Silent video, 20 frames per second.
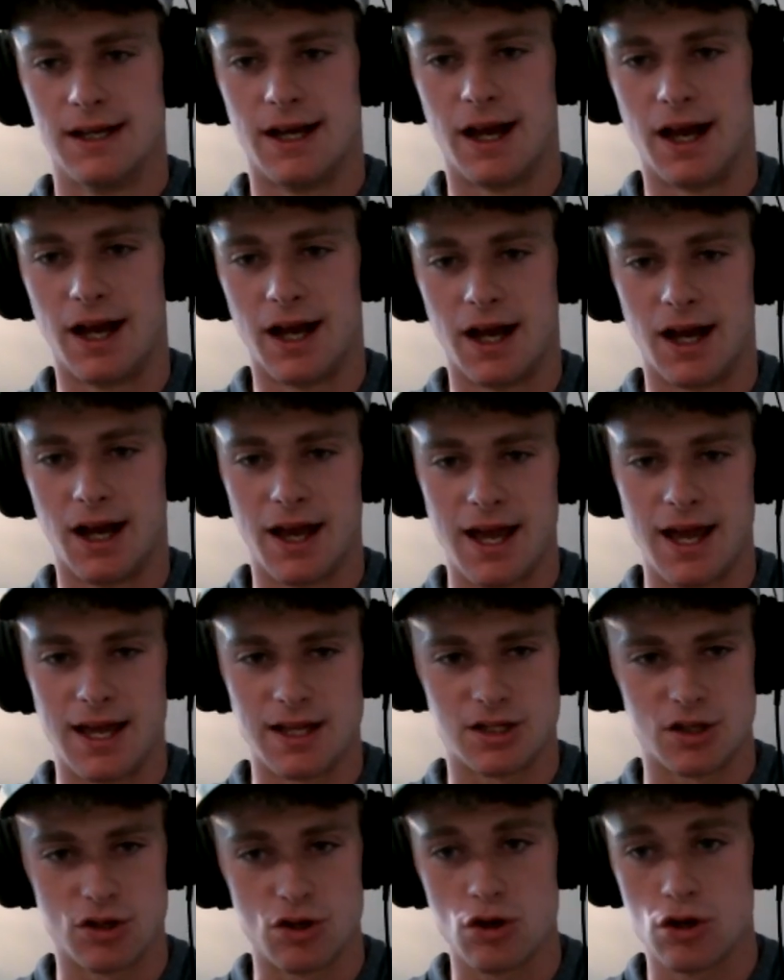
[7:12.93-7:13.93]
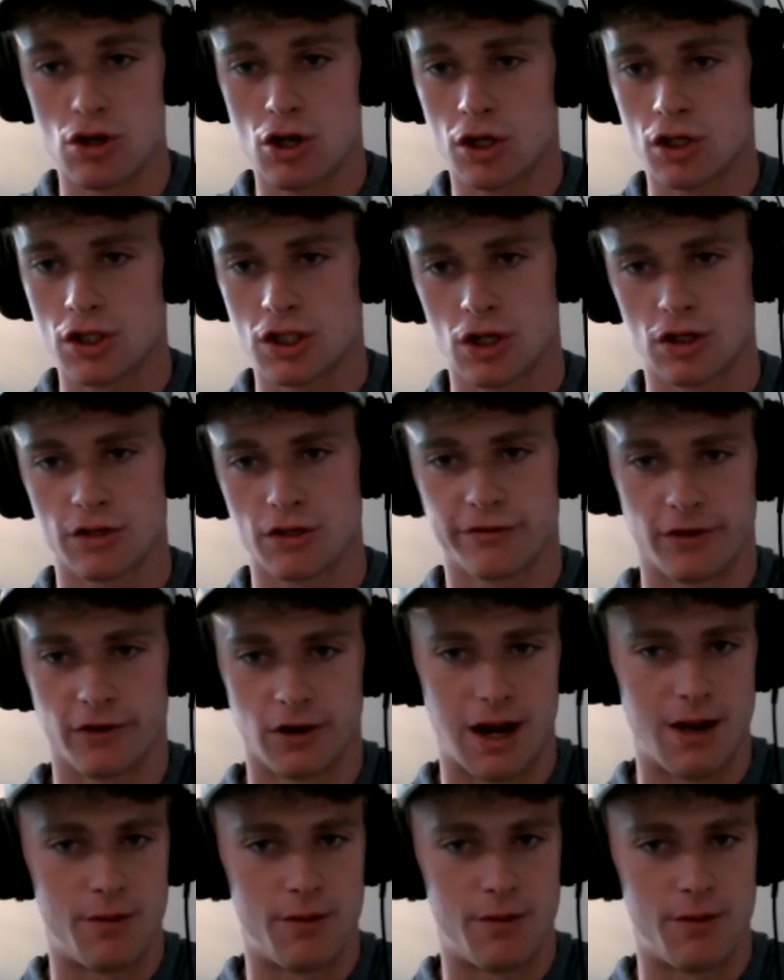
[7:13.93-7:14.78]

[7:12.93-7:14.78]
And so you can search for,